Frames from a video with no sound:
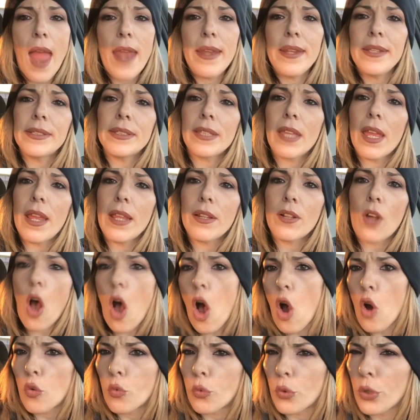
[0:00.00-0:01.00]
And he's like,
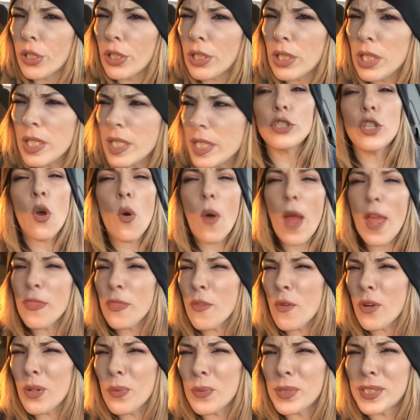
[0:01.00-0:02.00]
oh, really? No, I
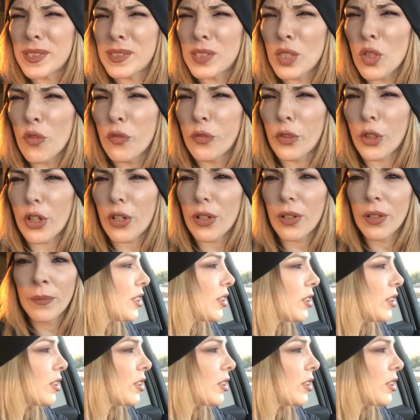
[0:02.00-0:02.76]
thought it was silver.